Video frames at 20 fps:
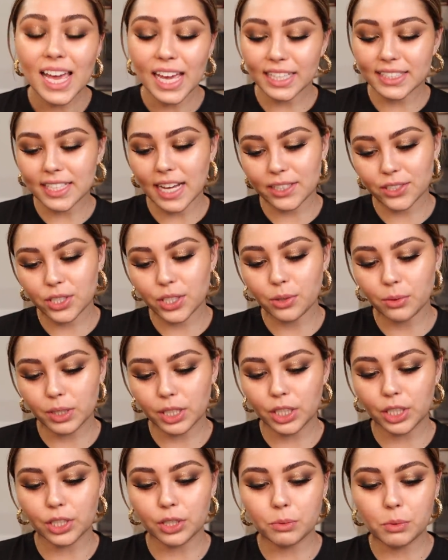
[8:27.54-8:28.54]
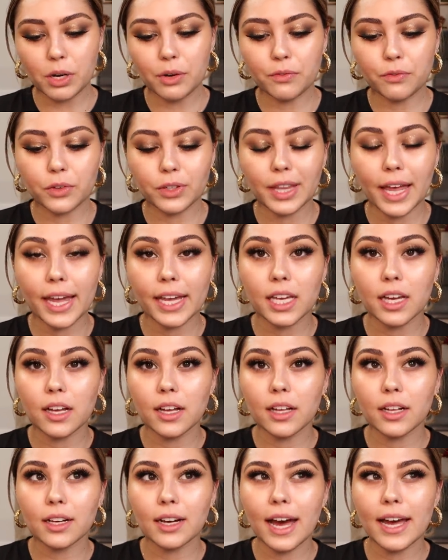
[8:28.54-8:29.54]
It's actually a really good one for like
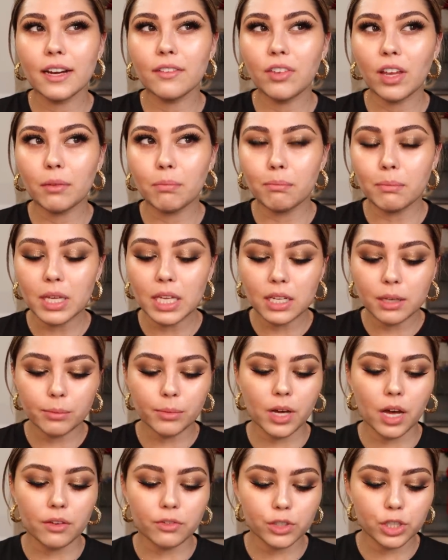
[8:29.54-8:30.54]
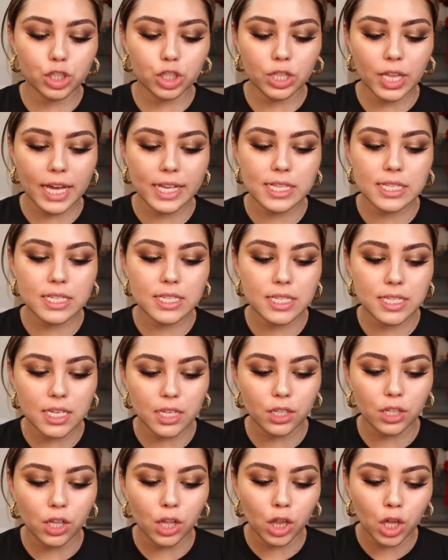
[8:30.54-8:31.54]
kind of like medium coverage that
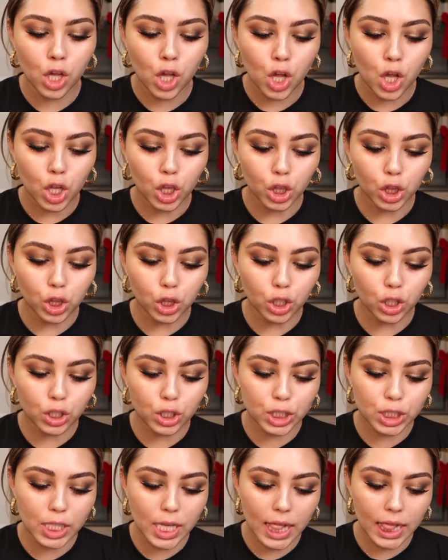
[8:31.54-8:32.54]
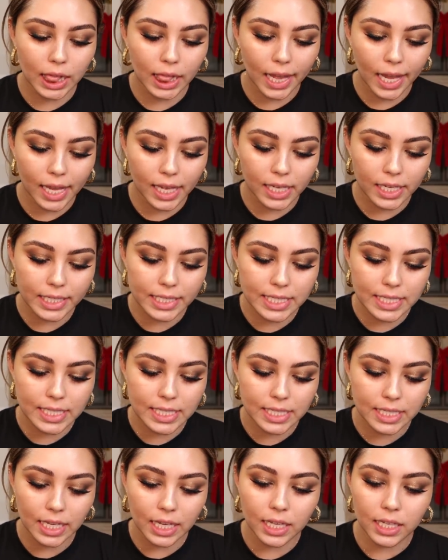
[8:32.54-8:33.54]
still looks like
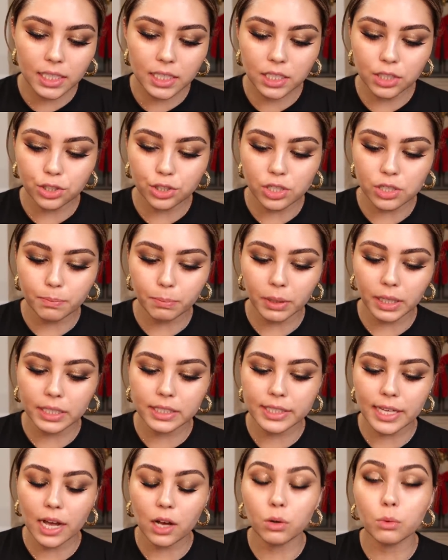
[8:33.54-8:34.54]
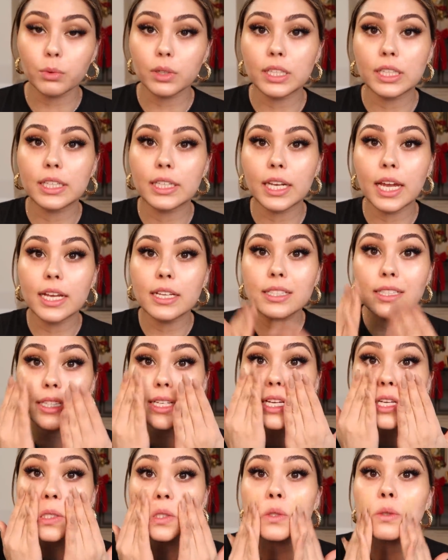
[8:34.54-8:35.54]
skin and just blends out really
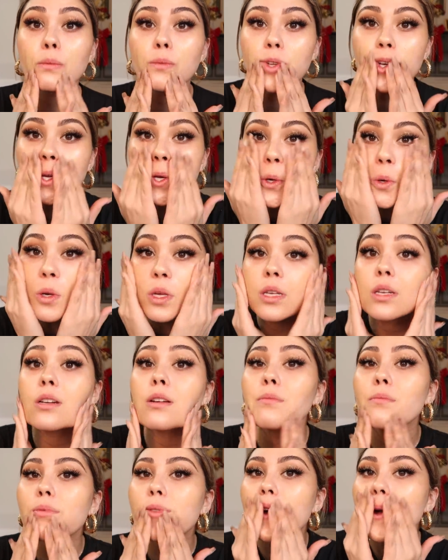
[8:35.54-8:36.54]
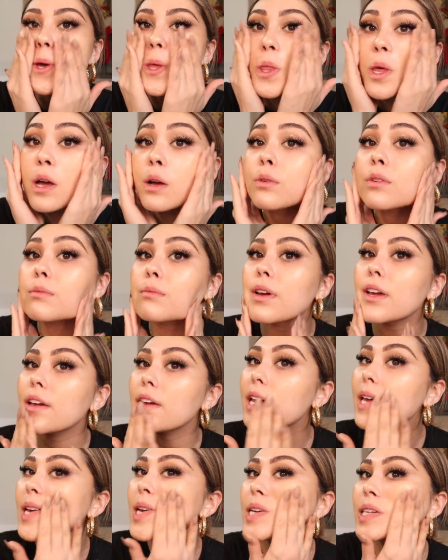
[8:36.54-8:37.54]
nicely. So I'm gonna go in and apply that with my
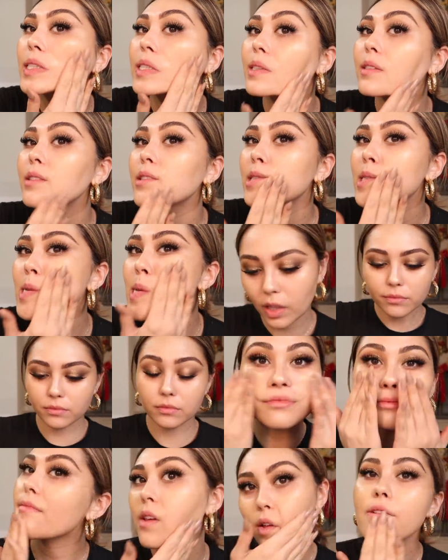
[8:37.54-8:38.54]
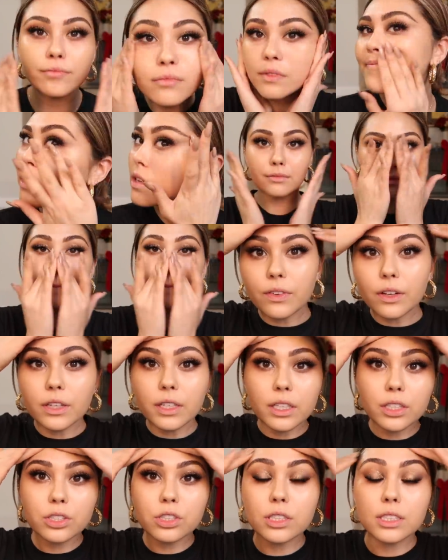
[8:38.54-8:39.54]
hands. What I like about
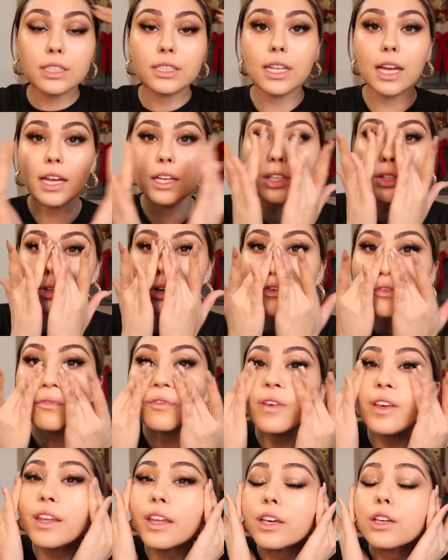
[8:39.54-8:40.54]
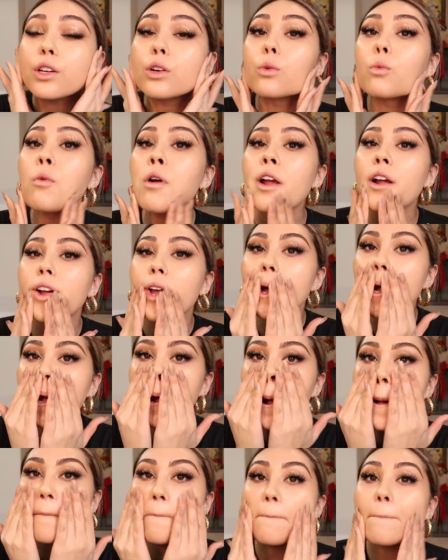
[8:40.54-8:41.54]
foundation is that you don't feel like you're
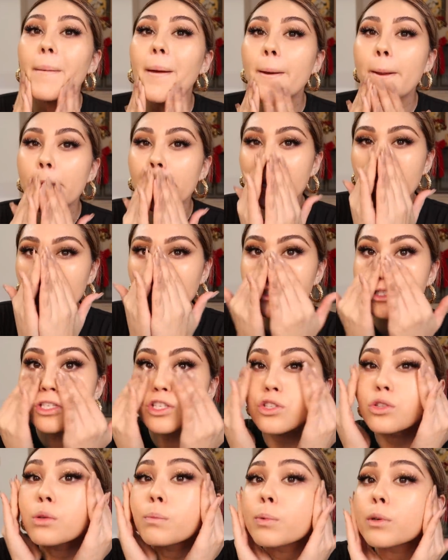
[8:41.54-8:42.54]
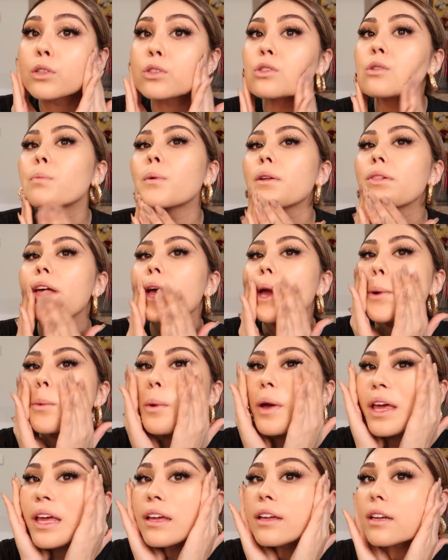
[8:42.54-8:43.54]
wearing anything. It's super, super
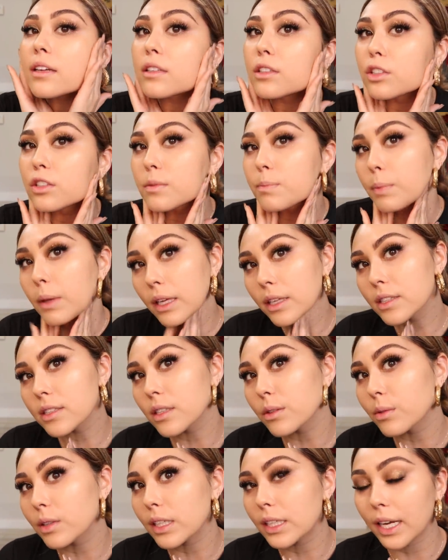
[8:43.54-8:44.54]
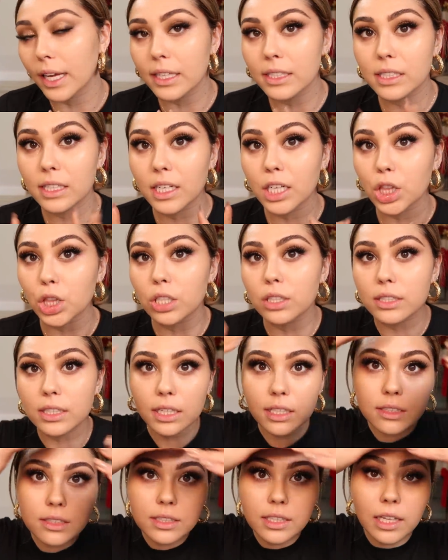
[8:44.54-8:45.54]
lightweight and it just blends in really nicely and it looks
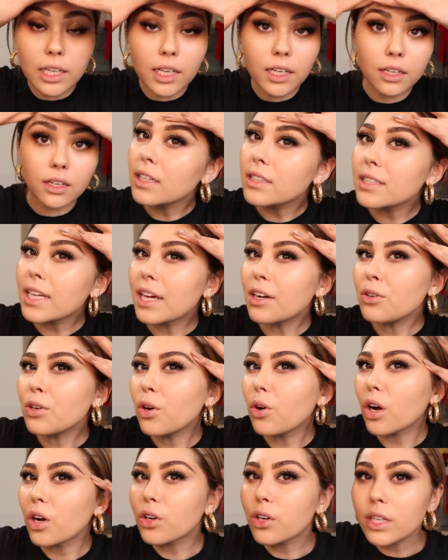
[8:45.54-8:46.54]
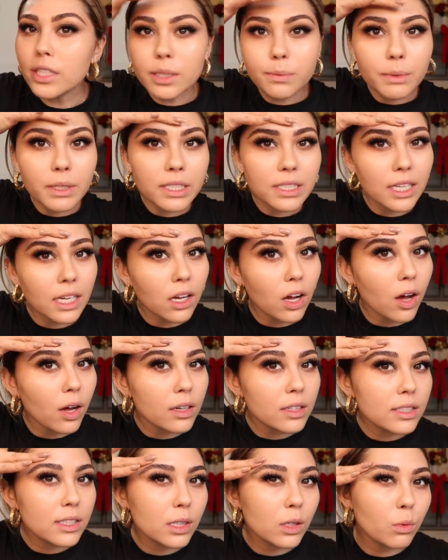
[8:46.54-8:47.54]
like skin. Cause I don't know, on Christmas, like
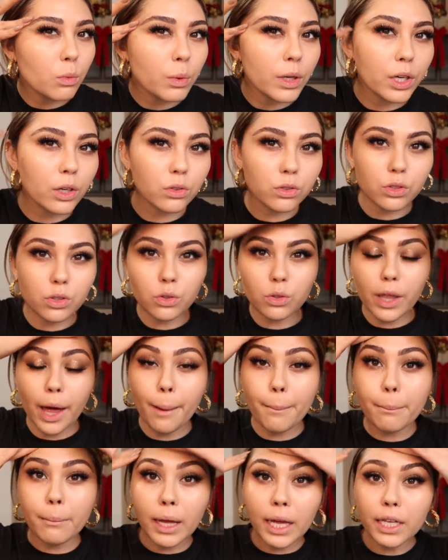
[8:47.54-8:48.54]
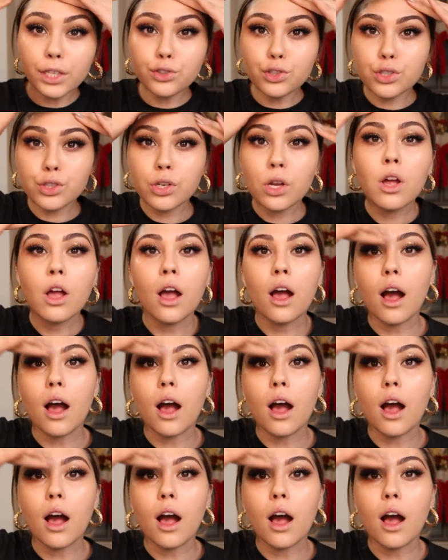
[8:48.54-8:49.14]
honestly, we don't do that much.